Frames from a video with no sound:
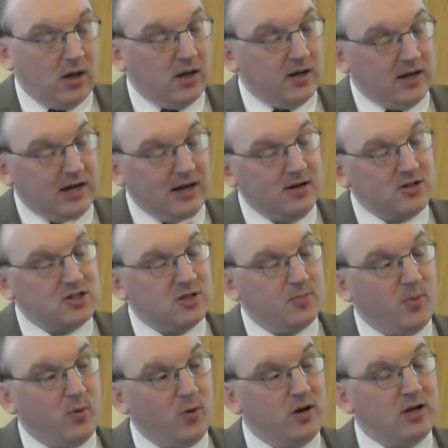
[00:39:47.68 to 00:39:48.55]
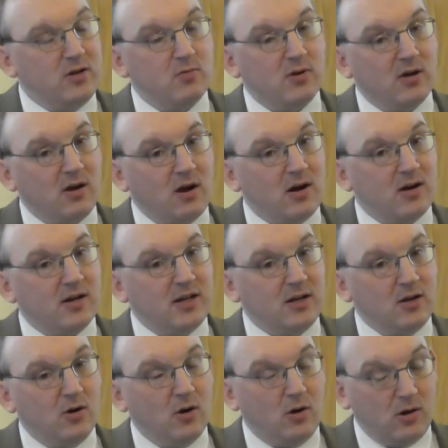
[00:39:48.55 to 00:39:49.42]
Here's the point
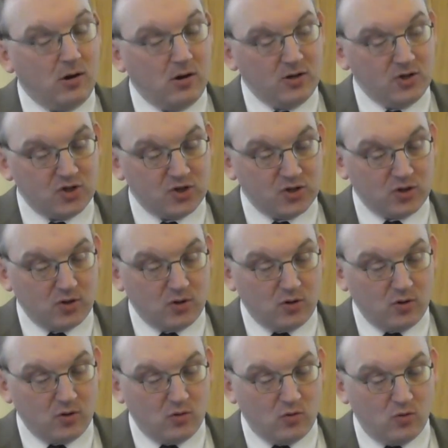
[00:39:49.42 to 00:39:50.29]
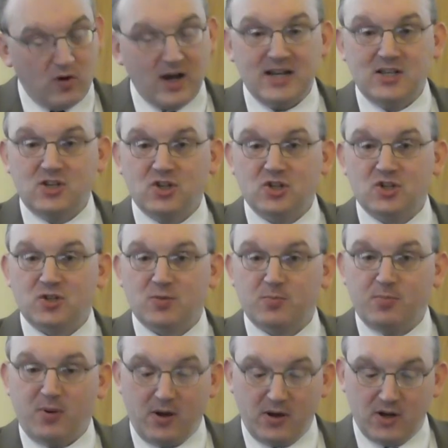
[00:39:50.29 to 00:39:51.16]
regarding God's righteous
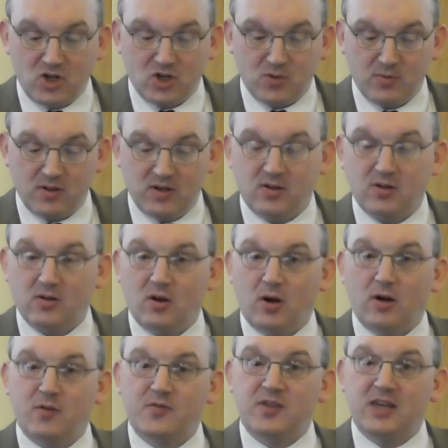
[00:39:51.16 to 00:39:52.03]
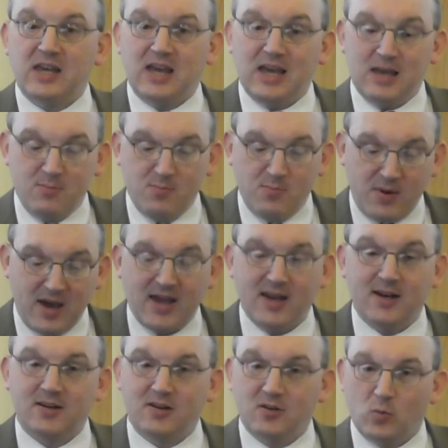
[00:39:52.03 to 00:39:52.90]
punishment of the
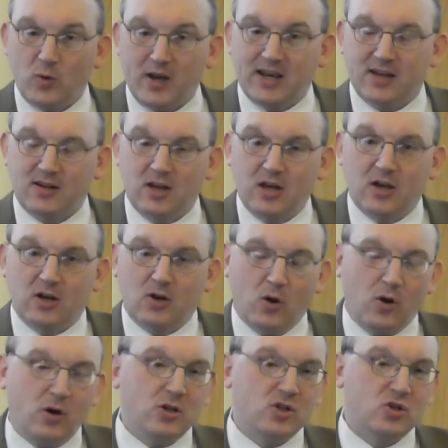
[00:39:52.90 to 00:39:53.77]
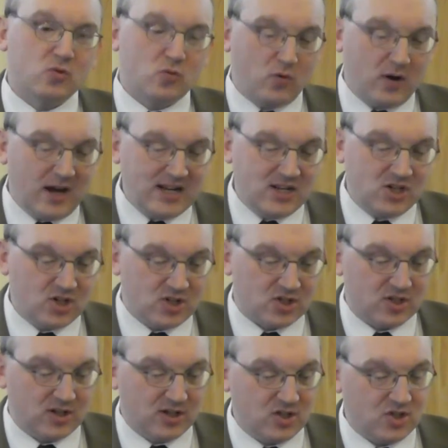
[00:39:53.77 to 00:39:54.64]
impenitent wicked. God's
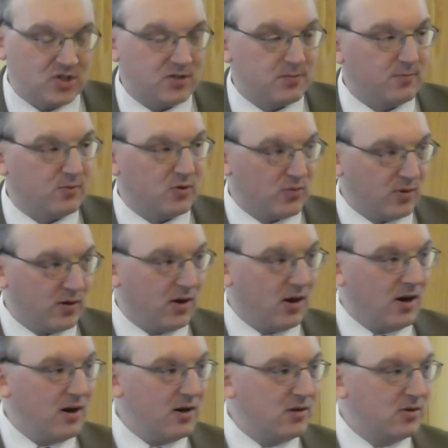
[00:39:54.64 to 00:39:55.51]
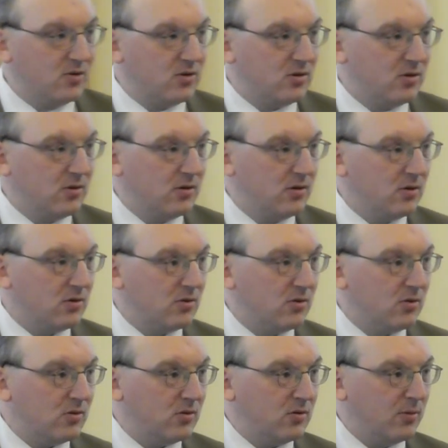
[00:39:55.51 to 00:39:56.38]
righteousness with regard
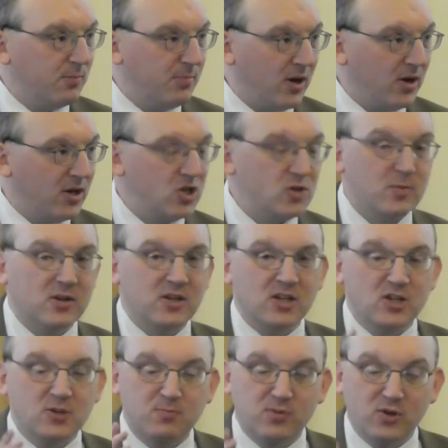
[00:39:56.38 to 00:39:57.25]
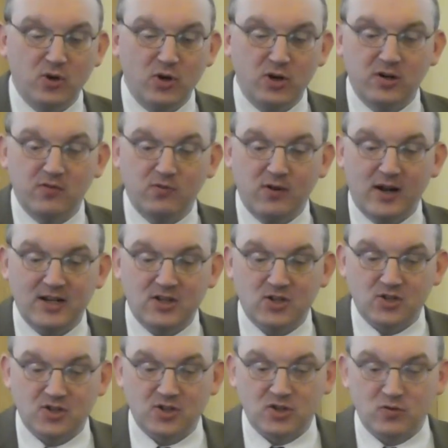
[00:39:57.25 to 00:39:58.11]
to punishment, his punitive
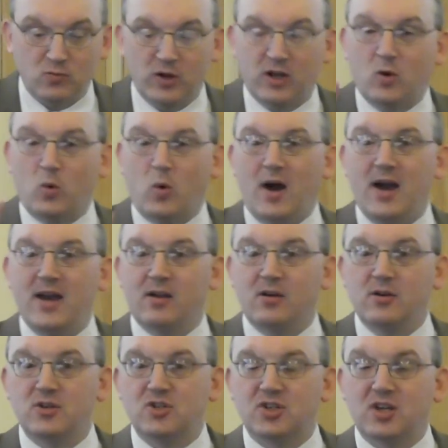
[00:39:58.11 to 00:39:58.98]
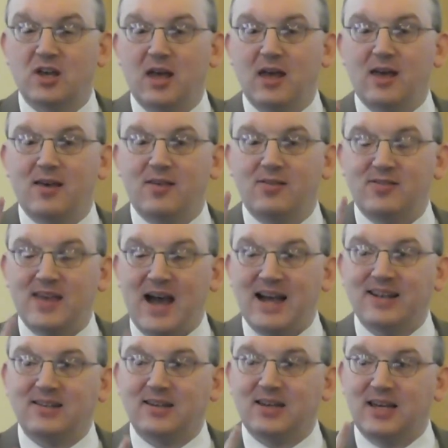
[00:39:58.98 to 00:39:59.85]
righteousness, requires
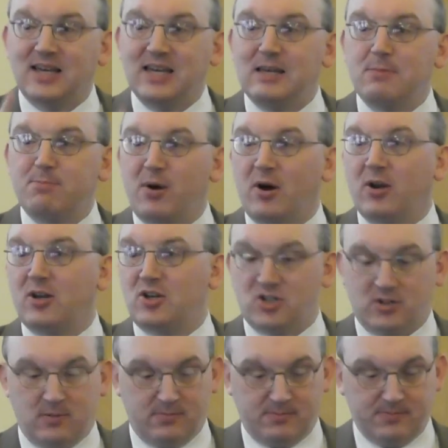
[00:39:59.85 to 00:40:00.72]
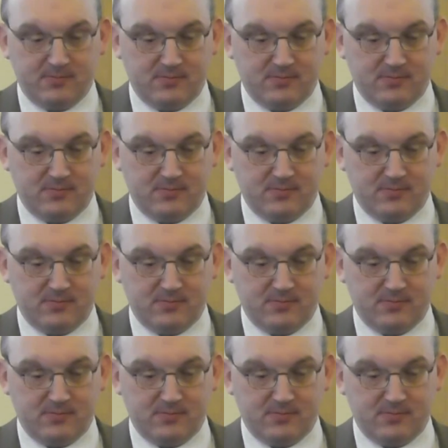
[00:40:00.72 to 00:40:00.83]
that he punish them.